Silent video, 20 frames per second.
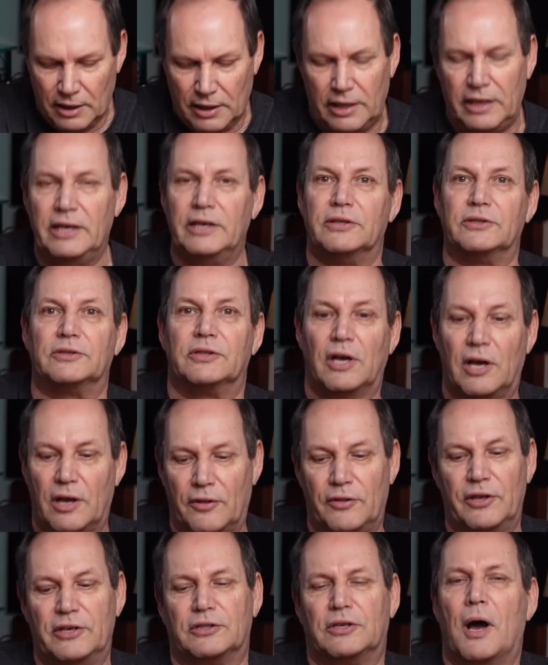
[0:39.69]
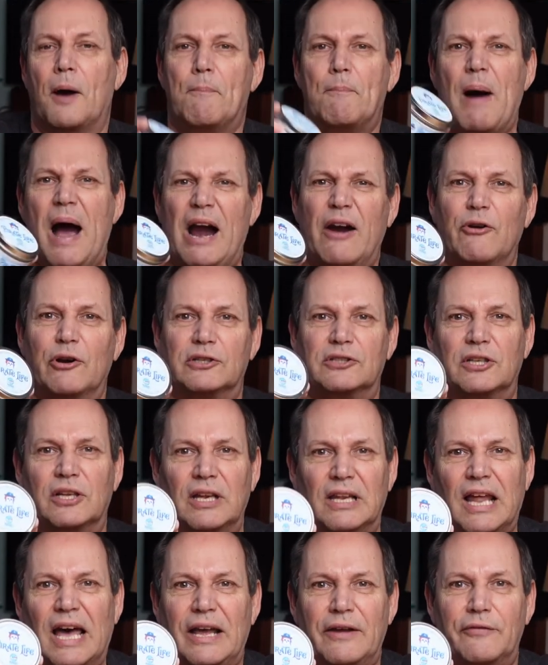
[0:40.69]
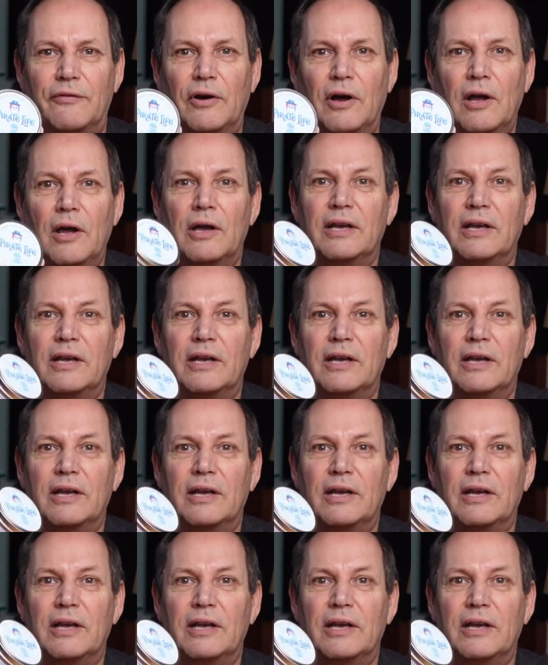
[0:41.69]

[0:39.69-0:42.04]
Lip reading: is this Pirate's Life